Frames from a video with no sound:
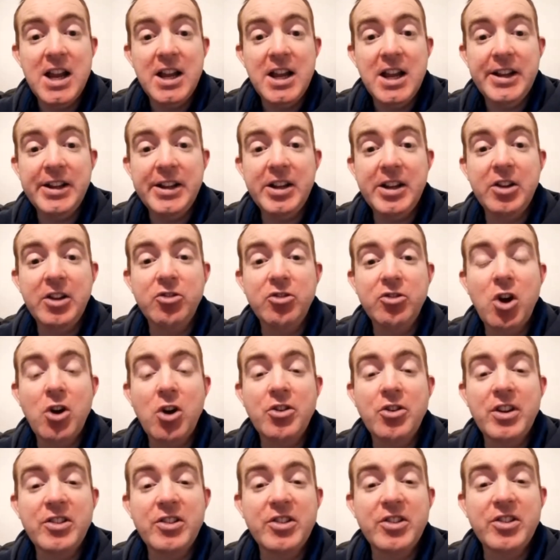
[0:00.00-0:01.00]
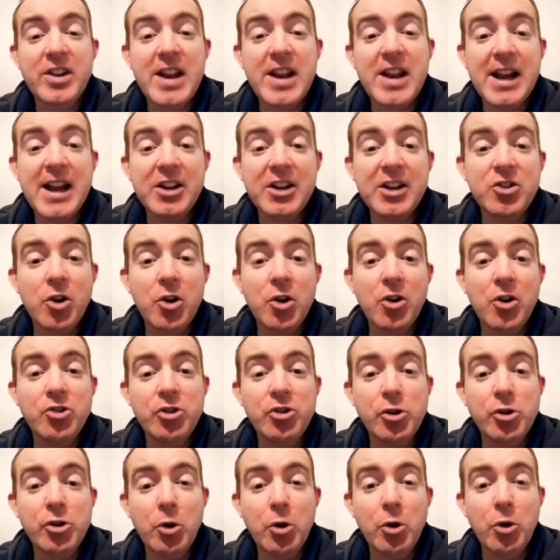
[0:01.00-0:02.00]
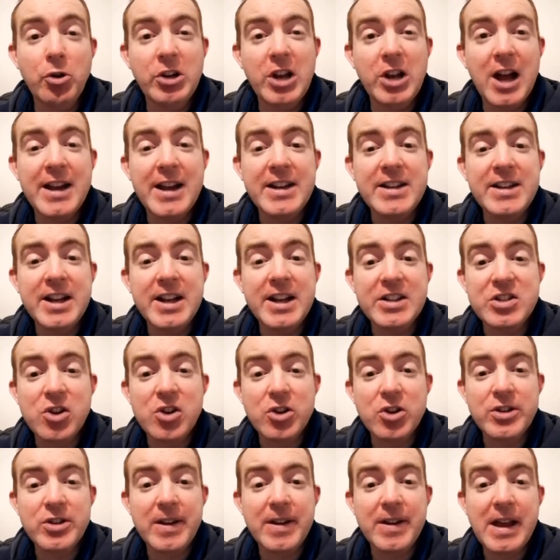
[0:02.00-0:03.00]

it's sort of as an actor Do you like that sort of